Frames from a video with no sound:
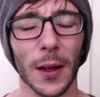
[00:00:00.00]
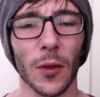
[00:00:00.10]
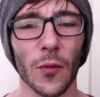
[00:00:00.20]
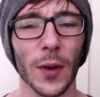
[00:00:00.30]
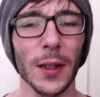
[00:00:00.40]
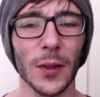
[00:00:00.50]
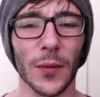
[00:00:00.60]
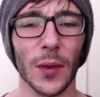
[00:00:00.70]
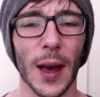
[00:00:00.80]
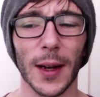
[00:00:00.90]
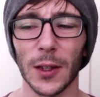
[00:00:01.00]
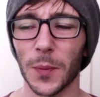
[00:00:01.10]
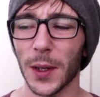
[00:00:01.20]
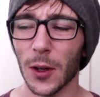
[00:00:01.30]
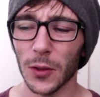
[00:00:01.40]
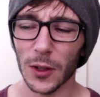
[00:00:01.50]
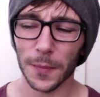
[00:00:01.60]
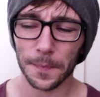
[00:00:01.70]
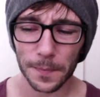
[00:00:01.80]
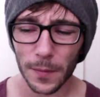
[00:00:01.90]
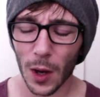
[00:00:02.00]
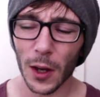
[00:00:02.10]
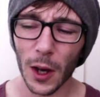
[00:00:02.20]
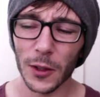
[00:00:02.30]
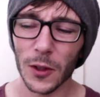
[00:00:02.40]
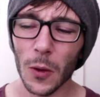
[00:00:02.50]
And the reason for that is because I